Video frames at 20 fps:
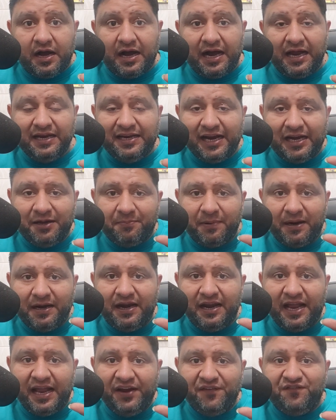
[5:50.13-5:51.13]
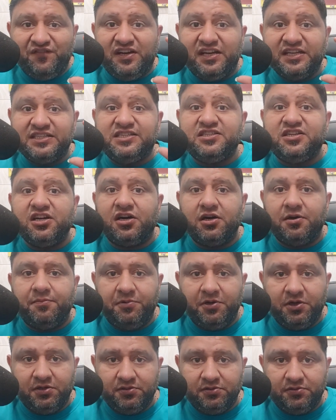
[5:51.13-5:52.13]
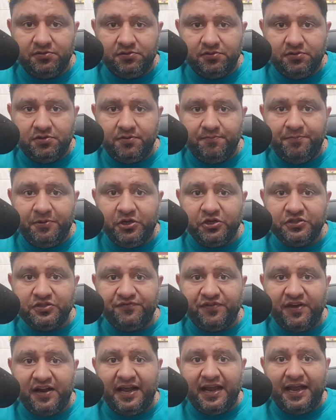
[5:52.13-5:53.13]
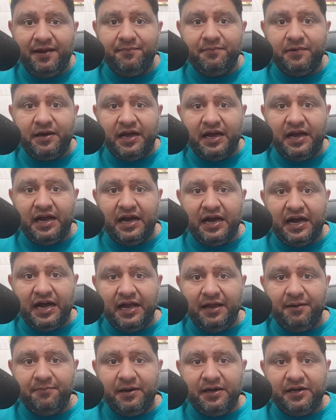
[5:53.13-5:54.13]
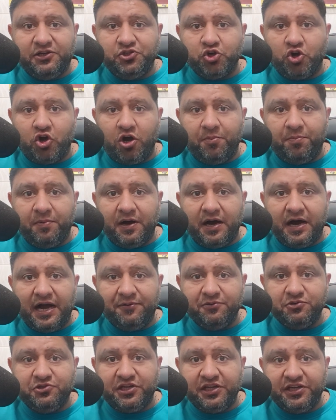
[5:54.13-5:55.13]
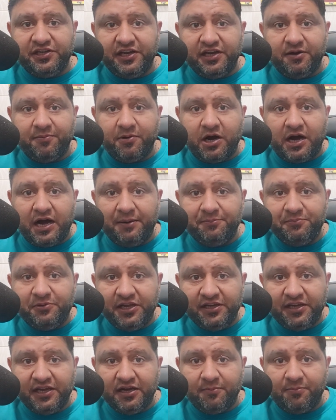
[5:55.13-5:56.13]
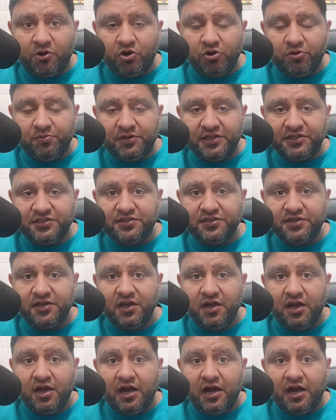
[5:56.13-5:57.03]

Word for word: I get my life disturbed because when I am I am at job, I was thinking about, I'm thinking about this.